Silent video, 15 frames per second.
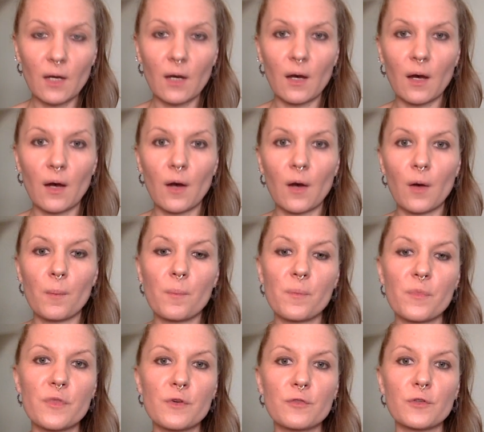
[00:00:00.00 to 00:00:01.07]

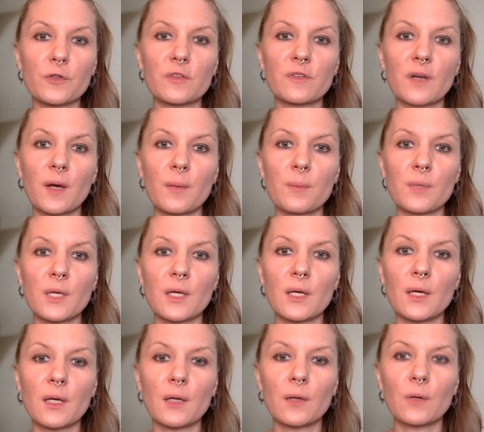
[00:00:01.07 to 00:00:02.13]
The first time
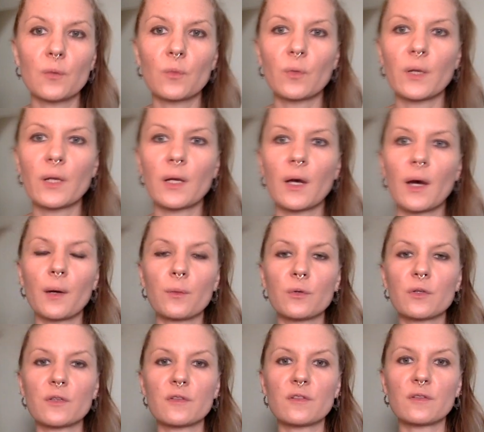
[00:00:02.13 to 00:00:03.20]
being when I
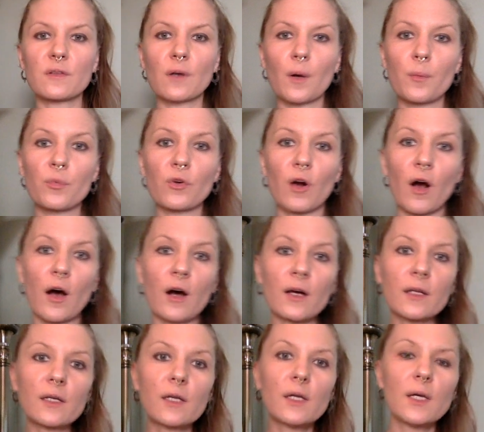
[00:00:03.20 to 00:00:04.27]
was abroad,